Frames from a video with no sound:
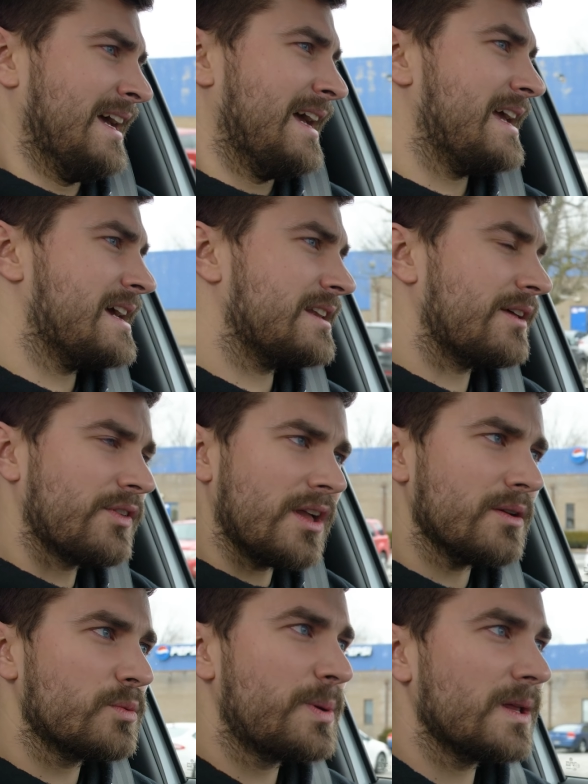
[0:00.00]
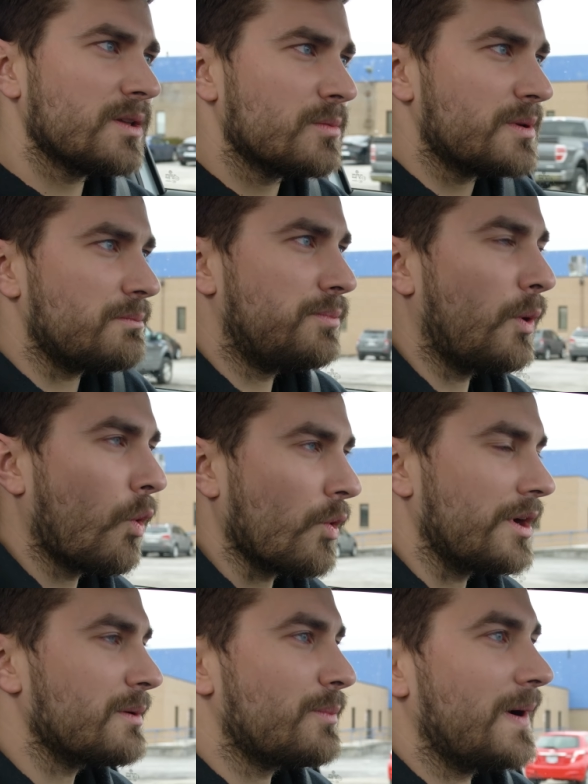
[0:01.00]
And I thought it would be a little bit
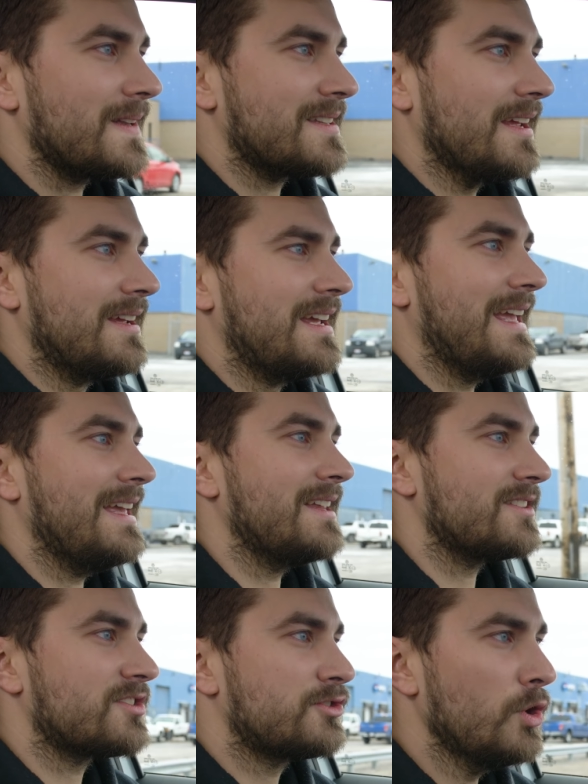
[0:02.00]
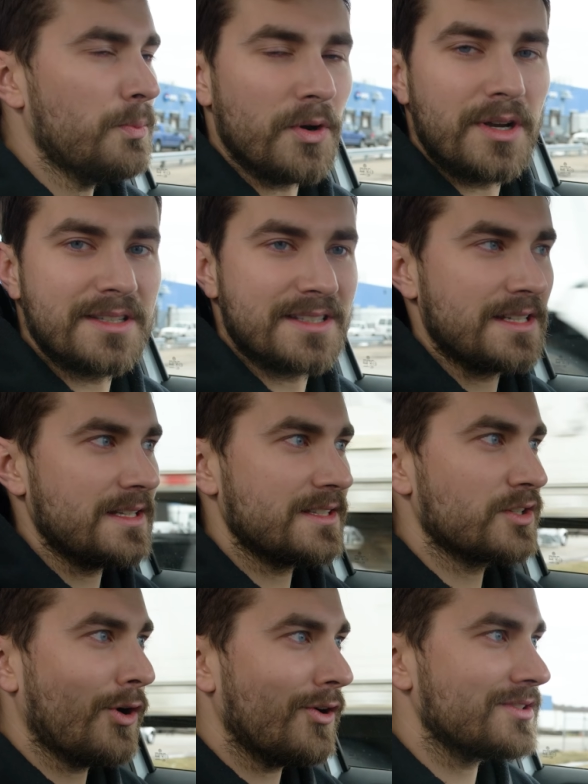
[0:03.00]
boring, but it super isn't.
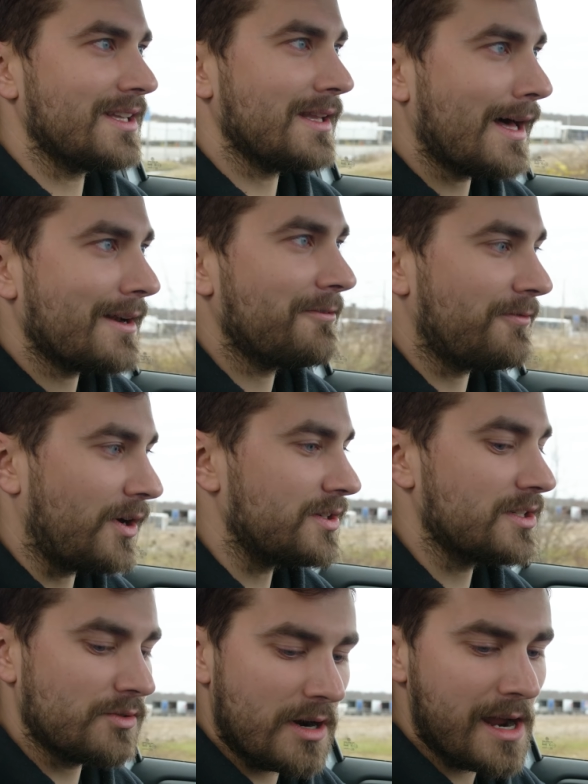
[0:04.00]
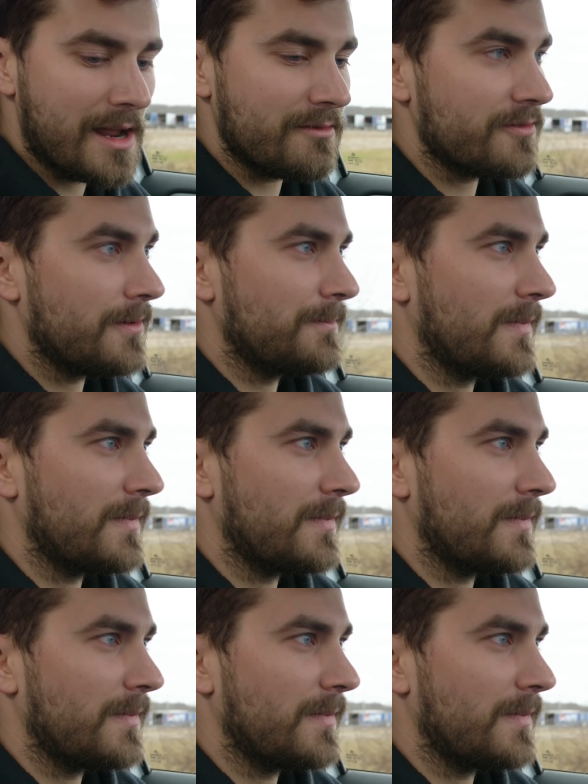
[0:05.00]
This car is a lot of fun to drive.